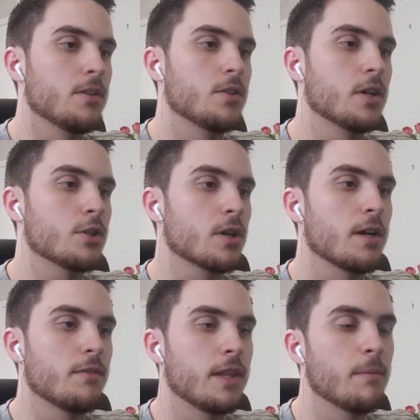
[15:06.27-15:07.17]
So you're not
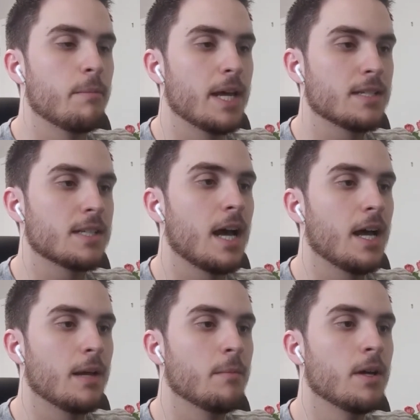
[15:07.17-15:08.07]
trying to find the best
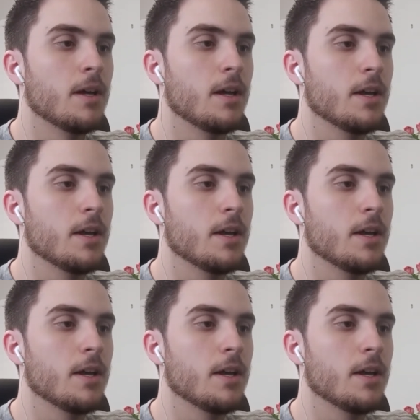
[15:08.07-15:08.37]
time.